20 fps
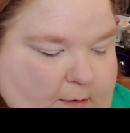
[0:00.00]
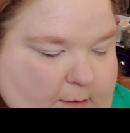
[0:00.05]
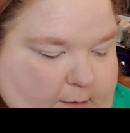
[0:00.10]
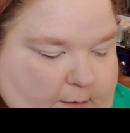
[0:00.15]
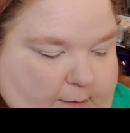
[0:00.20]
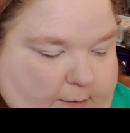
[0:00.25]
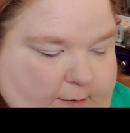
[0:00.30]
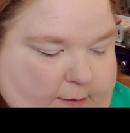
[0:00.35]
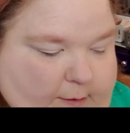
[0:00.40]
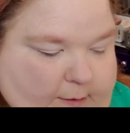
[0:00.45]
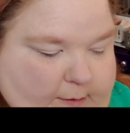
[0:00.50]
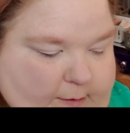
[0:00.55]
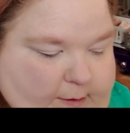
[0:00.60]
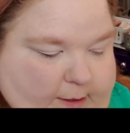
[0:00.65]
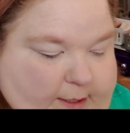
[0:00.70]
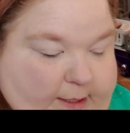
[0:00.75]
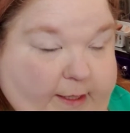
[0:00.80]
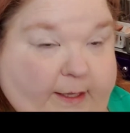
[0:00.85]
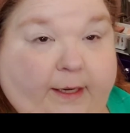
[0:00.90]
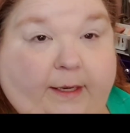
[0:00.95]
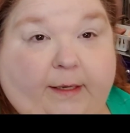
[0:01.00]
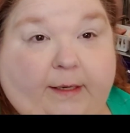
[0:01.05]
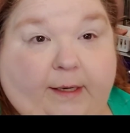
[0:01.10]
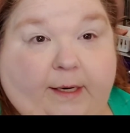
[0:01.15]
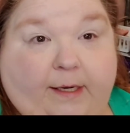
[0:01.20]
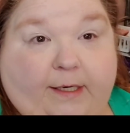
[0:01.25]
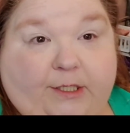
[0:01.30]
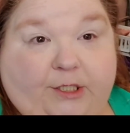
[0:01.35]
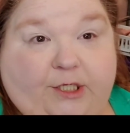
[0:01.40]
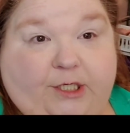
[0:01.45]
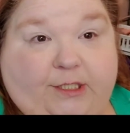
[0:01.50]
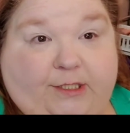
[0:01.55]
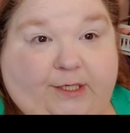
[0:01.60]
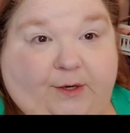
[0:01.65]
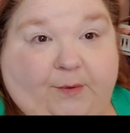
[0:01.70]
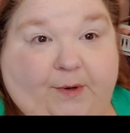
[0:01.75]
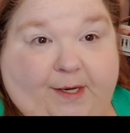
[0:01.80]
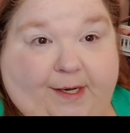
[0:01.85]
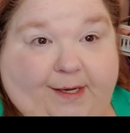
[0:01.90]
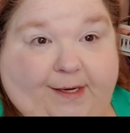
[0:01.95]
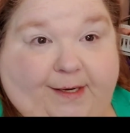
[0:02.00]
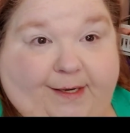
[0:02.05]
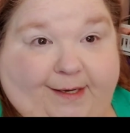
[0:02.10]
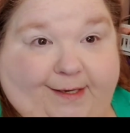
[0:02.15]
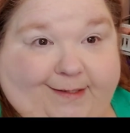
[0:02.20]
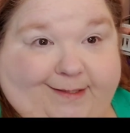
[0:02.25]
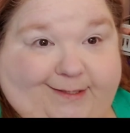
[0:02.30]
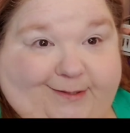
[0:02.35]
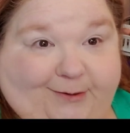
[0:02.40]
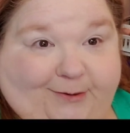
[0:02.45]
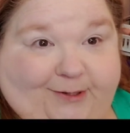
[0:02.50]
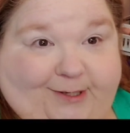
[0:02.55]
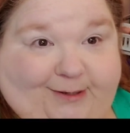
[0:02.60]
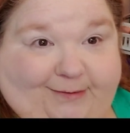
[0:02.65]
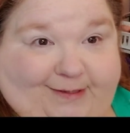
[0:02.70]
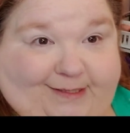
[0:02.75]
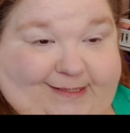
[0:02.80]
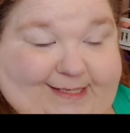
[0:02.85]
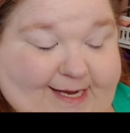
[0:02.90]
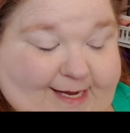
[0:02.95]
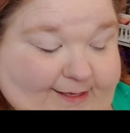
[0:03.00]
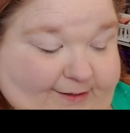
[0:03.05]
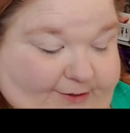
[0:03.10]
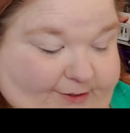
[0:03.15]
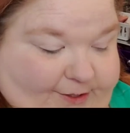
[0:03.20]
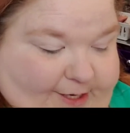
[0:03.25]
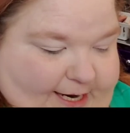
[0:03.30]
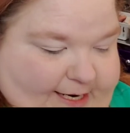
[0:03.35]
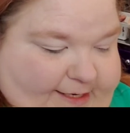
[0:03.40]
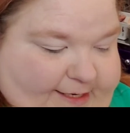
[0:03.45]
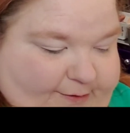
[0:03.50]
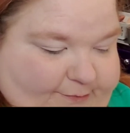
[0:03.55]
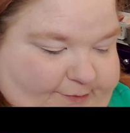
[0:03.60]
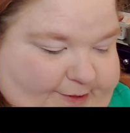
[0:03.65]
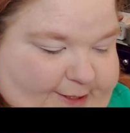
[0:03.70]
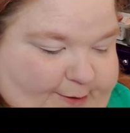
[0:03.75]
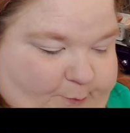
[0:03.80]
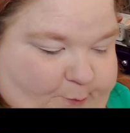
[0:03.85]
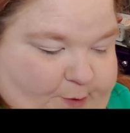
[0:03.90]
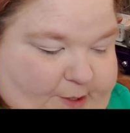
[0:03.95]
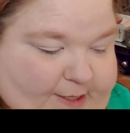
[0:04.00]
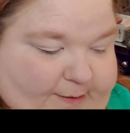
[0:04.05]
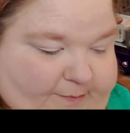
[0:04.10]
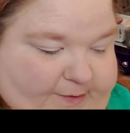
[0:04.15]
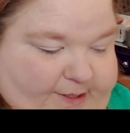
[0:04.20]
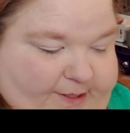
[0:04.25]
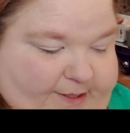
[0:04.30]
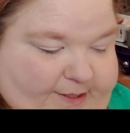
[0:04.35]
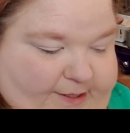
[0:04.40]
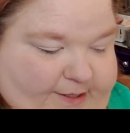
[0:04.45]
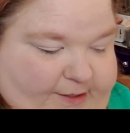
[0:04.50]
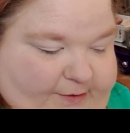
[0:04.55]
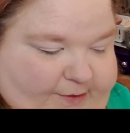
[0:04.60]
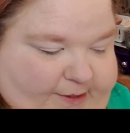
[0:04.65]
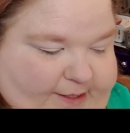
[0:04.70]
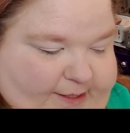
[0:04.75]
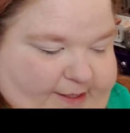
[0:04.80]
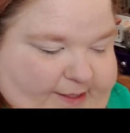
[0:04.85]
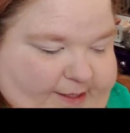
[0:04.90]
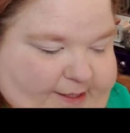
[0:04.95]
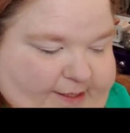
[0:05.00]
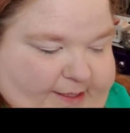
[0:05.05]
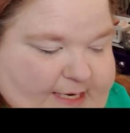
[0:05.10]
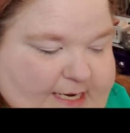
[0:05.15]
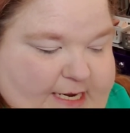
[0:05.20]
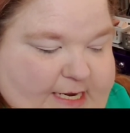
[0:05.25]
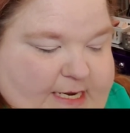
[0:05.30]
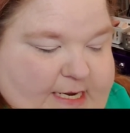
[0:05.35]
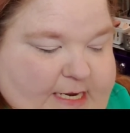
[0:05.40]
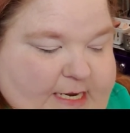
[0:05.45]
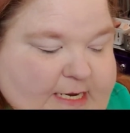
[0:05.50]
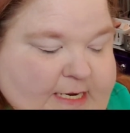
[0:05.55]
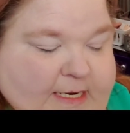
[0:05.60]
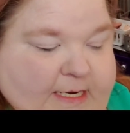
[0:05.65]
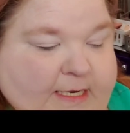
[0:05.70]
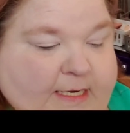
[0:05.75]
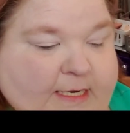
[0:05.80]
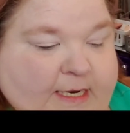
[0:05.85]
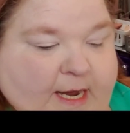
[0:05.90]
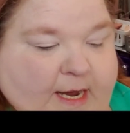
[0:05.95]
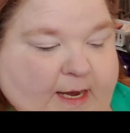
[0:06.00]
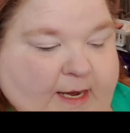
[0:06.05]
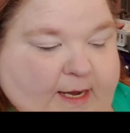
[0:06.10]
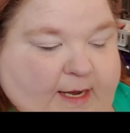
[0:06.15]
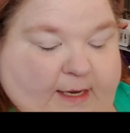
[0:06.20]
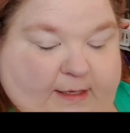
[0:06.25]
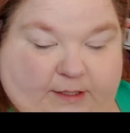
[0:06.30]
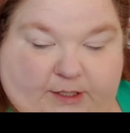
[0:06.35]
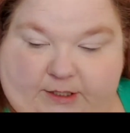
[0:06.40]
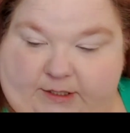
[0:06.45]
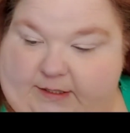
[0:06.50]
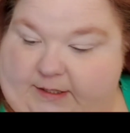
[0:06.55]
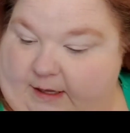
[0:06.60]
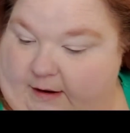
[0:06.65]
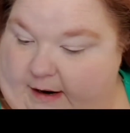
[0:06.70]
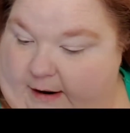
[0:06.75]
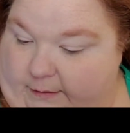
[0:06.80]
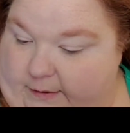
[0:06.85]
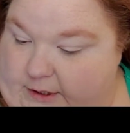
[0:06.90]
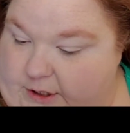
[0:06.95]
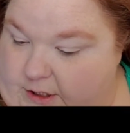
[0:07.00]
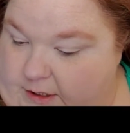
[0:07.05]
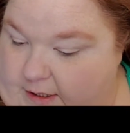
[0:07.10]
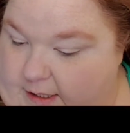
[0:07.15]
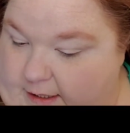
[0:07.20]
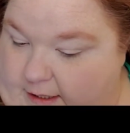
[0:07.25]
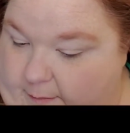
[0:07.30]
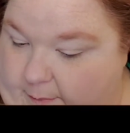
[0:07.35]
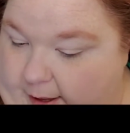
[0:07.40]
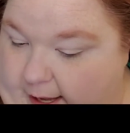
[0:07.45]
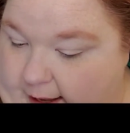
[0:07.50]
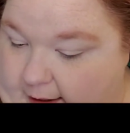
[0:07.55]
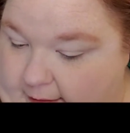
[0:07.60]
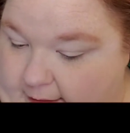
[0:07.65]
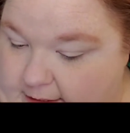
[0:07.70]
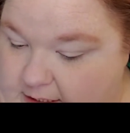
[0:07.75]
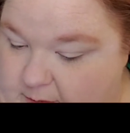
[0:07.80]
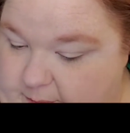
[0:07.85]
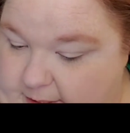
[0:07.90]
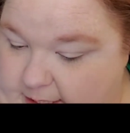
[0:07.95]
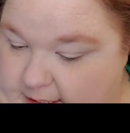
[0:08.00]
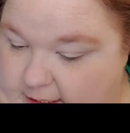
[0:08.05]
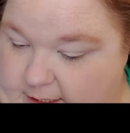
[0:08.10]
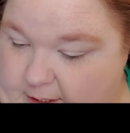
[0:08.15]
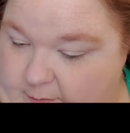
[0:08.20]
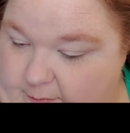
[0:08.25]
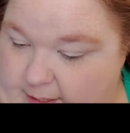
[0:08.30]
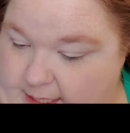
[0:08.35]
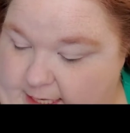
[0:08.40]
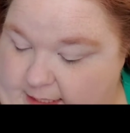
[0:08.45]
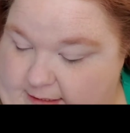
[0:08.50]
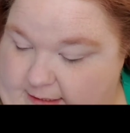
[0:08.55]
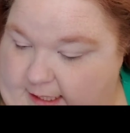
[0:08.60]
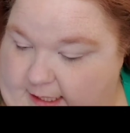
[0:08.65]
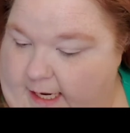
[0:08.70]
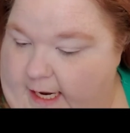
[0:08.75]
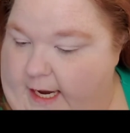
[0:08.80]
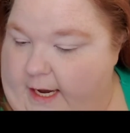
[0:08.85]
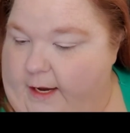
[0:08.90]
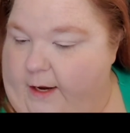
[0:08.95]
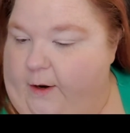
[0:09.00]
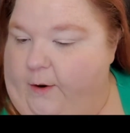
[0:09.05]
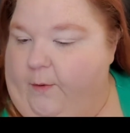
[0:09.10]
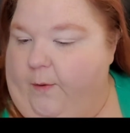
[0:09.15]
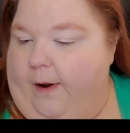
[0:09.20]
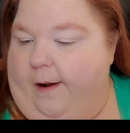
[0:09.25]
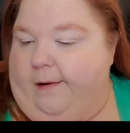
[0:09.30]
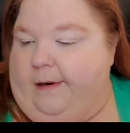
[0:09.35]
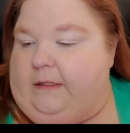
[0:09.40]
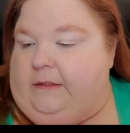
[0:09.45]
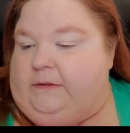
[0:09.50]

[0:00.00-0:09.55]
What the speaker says: And just go ahead and get started on this eye look. I don't know what I'm going to do yet. I just thought I would just let the palette speak to me as I go.